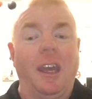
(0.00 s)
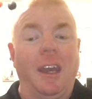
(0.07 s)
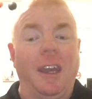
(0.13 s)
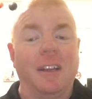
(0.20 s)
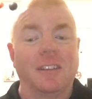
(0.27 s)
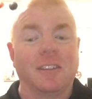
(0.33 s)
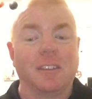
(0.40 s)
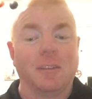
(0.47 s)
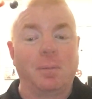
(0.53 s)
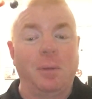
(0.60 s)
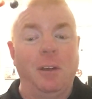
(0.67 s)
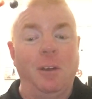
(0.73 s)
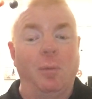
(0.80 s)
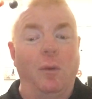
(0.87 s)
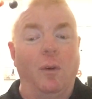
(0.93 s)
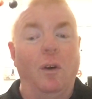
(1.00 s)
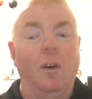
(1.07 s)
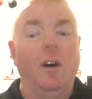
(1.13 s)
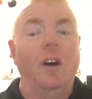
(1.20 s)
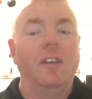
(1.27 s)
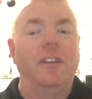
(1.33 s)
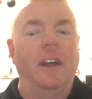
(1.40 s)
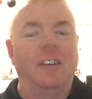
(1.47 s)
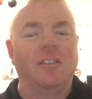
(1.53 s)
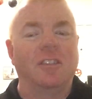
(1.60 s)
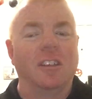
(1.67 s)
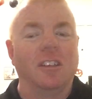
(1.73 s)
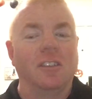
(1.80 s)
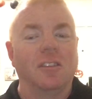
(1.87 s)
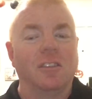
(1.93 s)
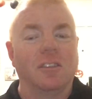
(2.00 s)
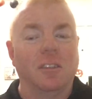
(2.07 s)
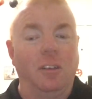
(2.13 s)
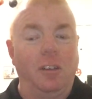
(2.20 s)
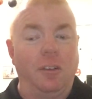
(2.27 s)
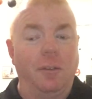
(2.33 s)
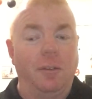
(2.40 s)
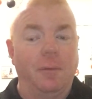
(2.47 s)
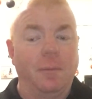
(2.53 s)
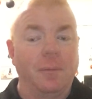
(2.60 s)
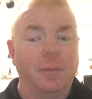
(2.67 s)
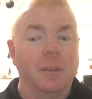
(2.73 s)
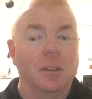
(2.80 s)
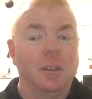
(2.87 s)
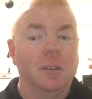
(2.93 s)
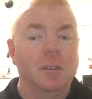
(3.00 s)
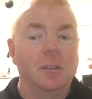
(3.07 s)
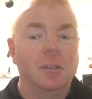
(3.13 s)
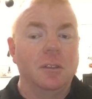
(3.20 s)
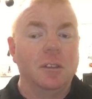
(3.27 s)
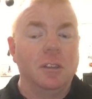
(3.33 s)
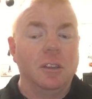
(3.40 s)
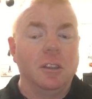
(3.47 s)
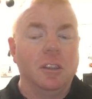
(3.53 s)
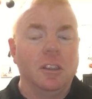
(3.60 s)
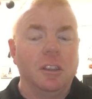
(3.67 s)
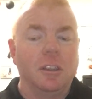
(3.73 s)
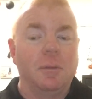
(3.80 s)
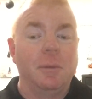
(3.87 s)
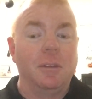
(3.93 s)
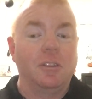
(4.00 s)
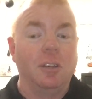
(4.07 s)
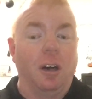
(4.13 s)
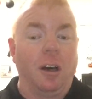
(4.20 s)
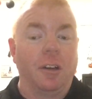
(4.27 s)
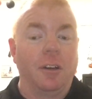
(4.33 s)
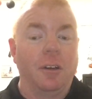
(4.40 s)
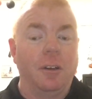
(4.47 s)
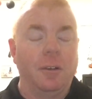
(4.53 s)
innocent people that didn't deserve to be shot.